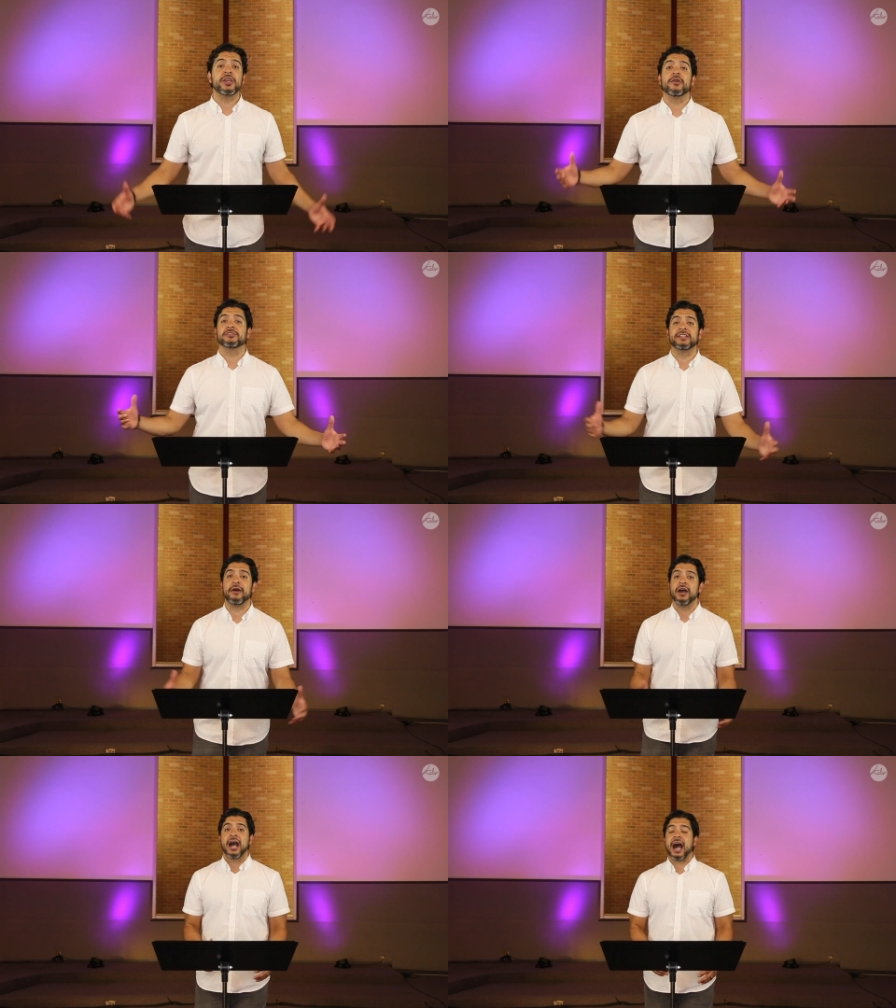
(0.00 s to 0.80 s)
years.
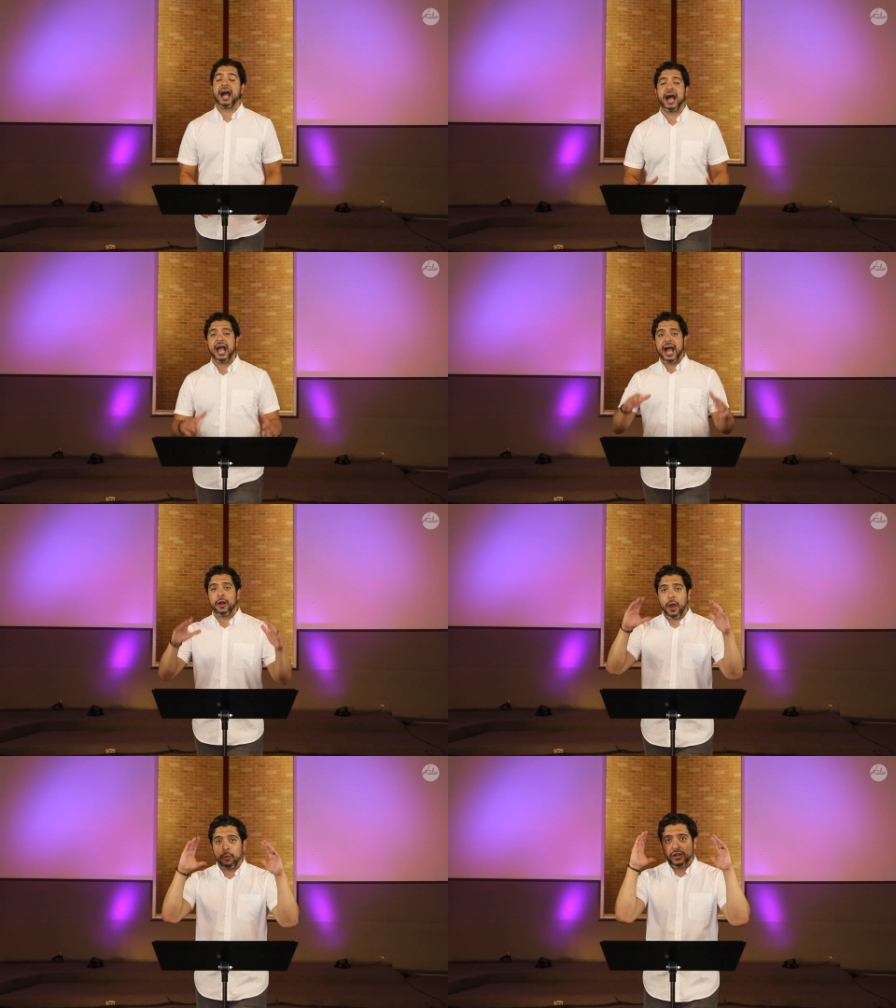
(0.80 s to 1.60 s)
Now, I, I,
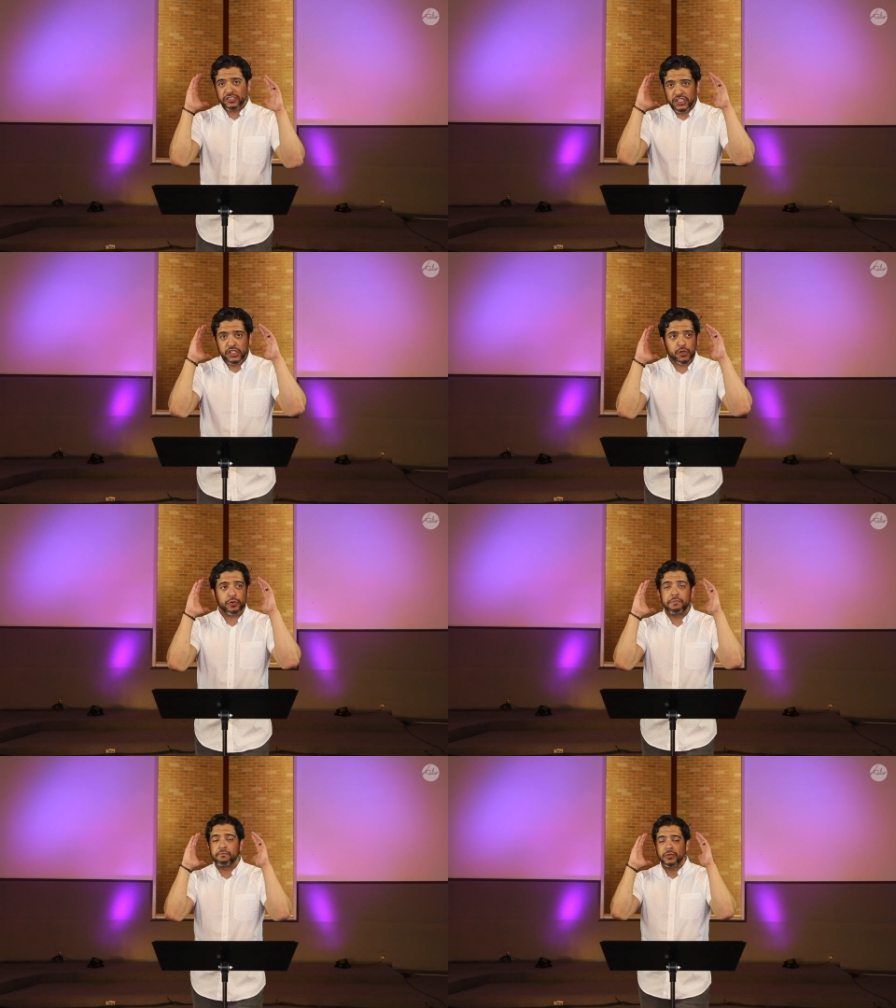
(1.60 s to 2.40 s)
I want you to,
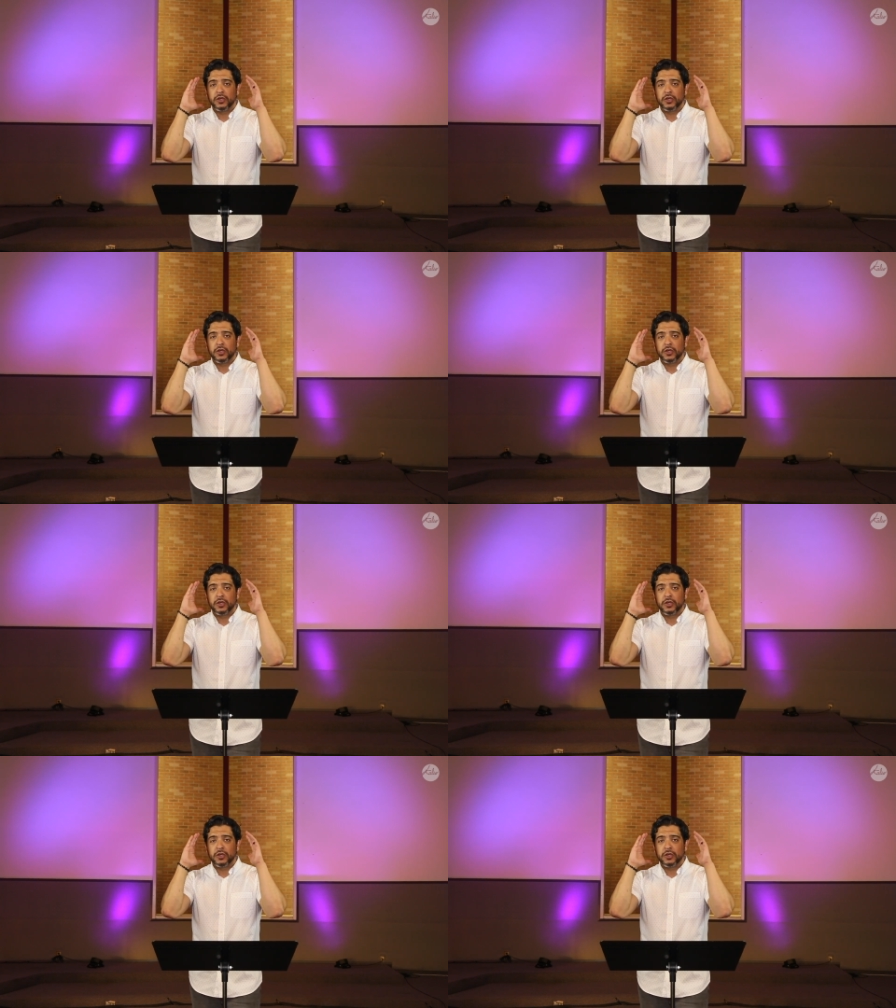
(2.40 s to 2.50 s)
re,